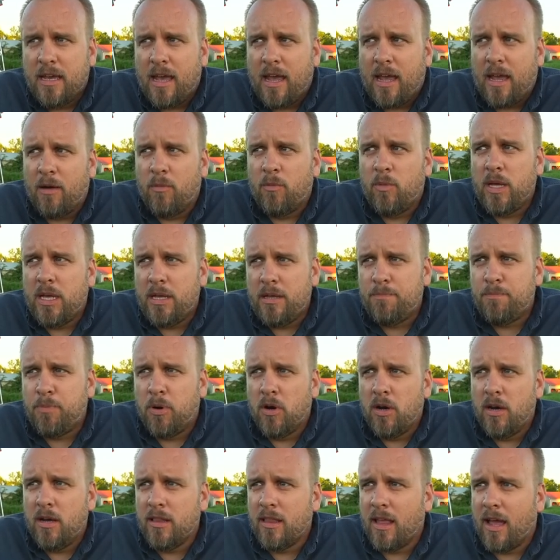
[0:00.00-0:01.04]
And we
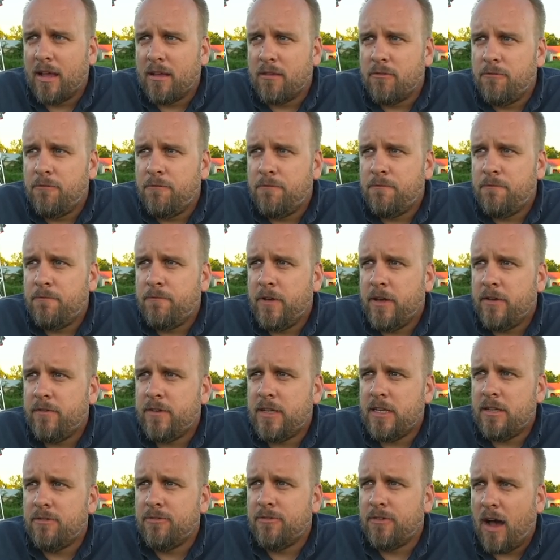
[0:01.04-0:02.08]
put like
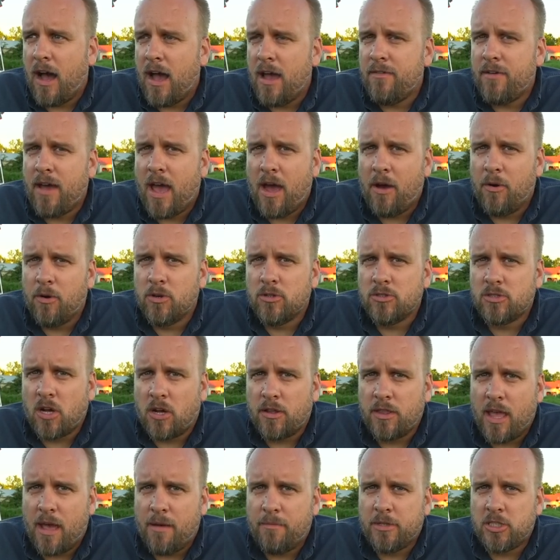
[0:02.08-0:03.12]
55 hours
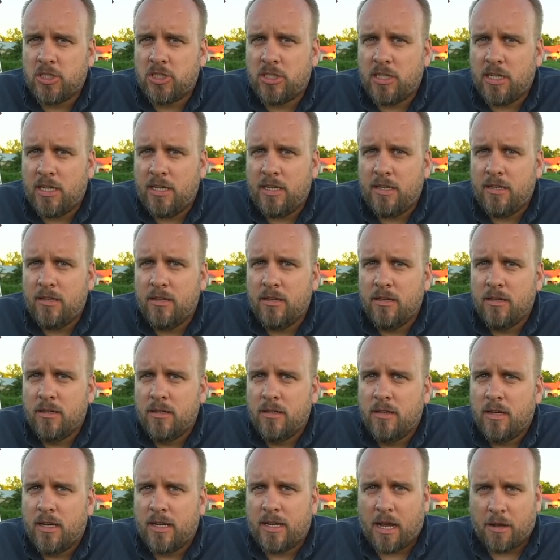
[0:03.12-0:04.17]
on that machine.
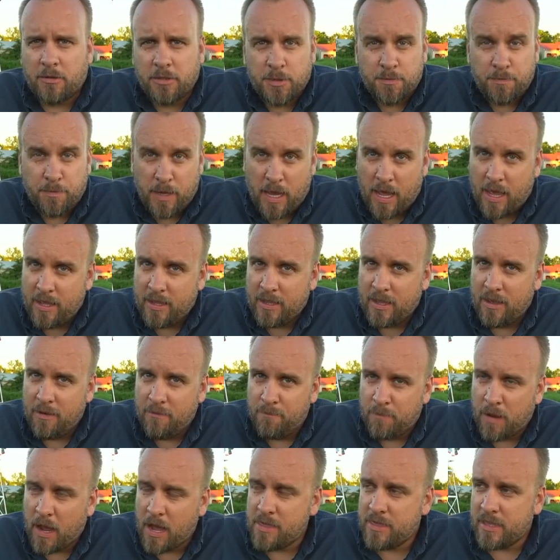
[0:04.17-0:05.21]
And I was paying
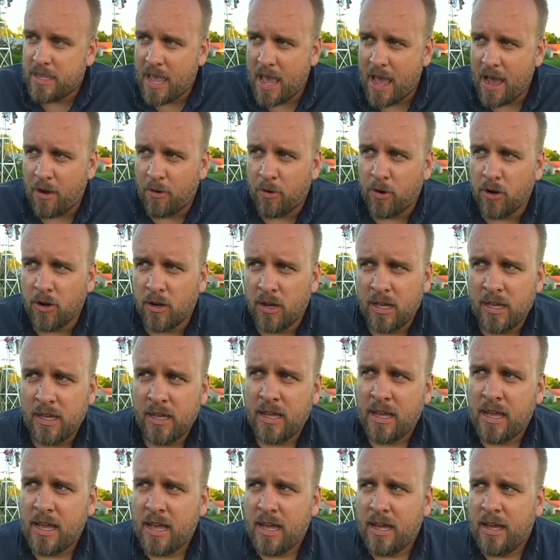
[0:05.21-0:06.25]
him by the hour.
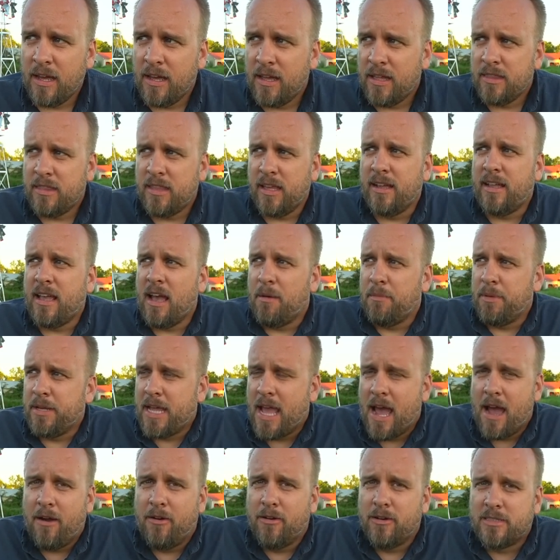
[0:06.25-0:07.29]
Think how many
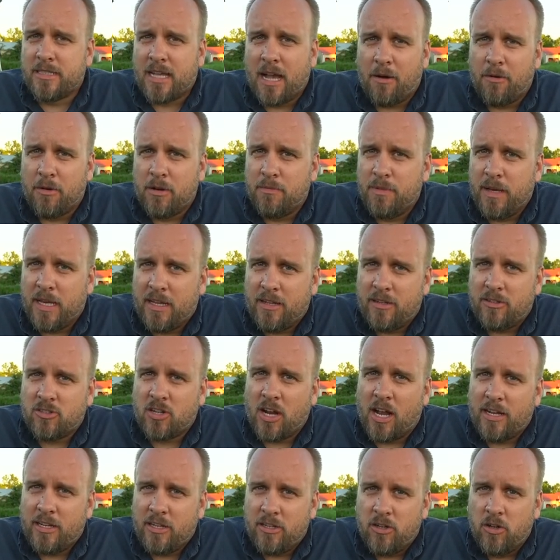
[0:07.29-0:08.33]
hours that would have been
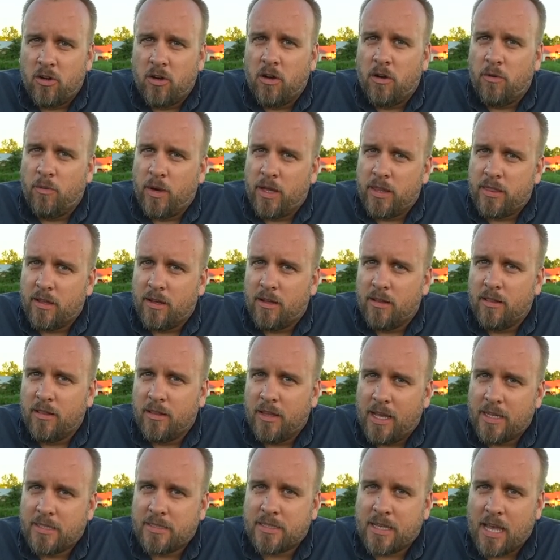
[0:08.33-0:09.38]
trying to do it with a
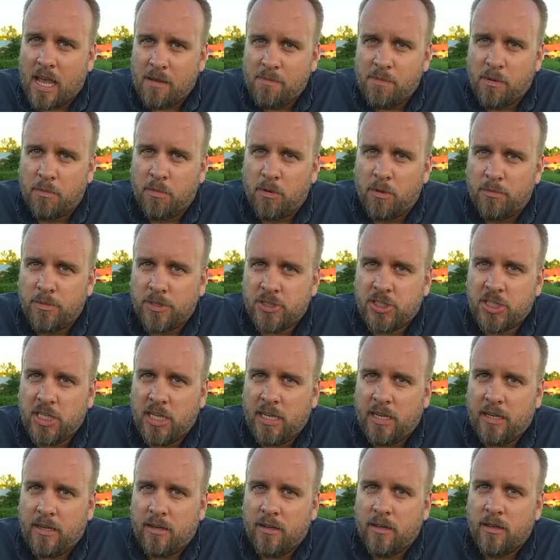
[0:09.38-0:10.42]
less capable
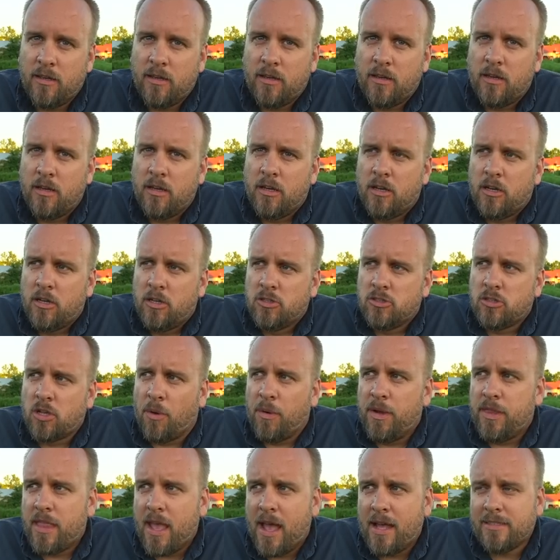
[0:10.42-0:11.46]
machine.
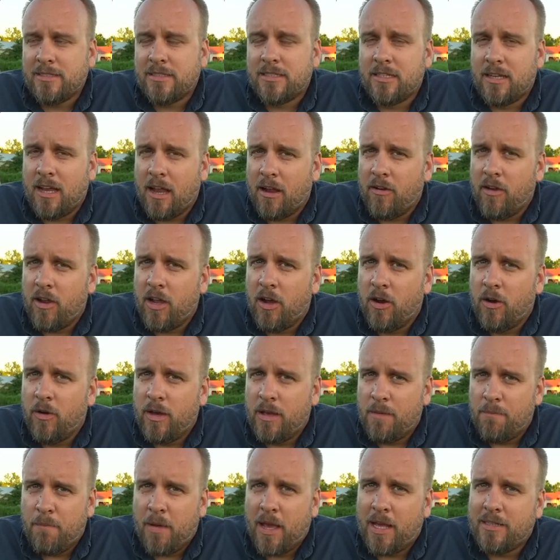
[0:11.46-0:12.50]
So in that scenario,
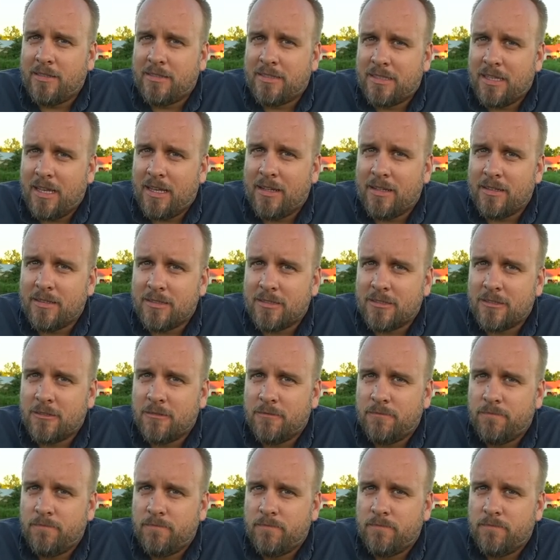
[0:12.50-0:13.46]
it made sense.